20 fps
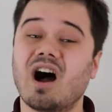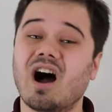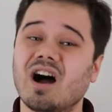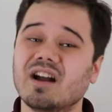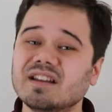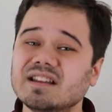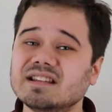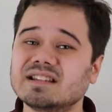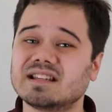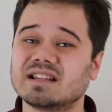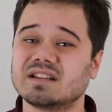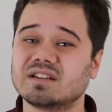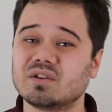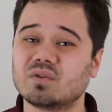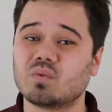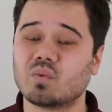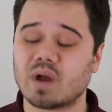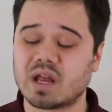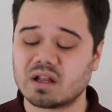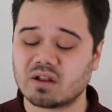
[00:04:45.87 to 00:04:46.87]

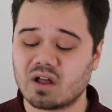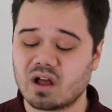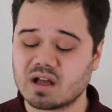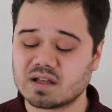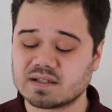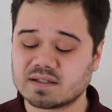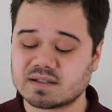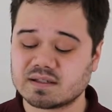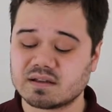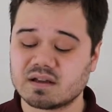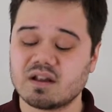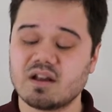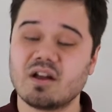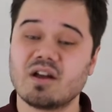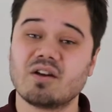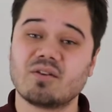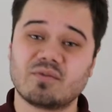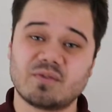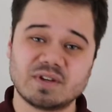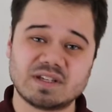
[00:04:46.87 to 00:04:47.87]
unintended weight loss,
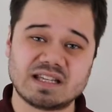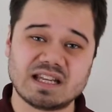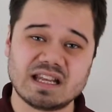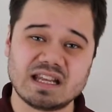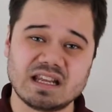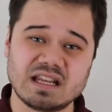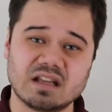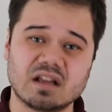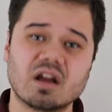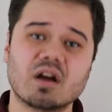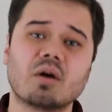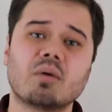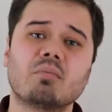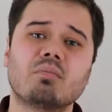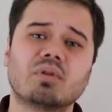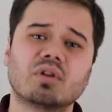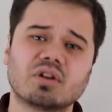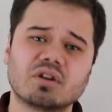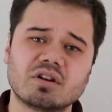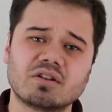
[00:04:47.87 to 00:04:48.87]
fatigue,
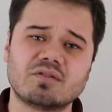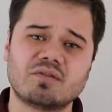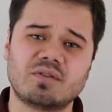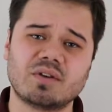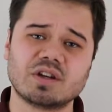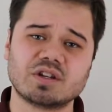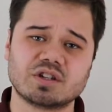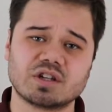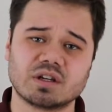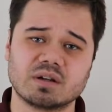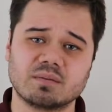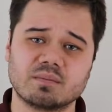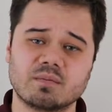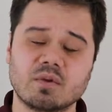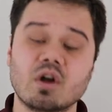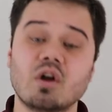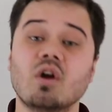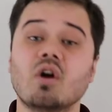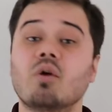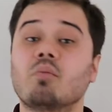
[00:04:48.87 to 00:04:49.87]
blurred vision,
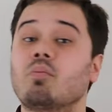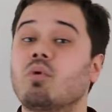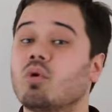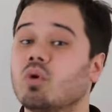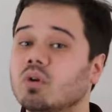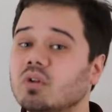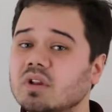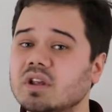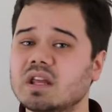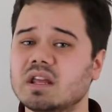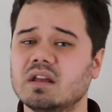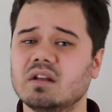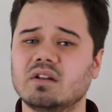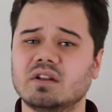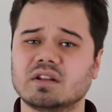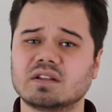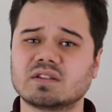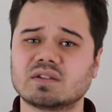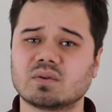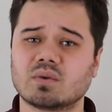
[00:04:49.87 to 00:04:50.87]
poorly
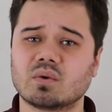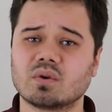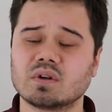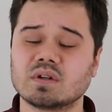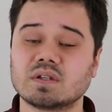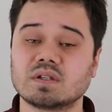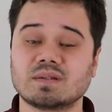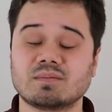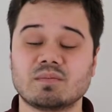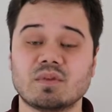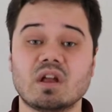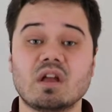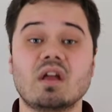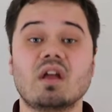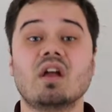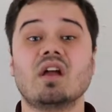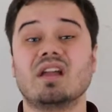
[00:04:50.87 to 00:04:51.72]
healing sores,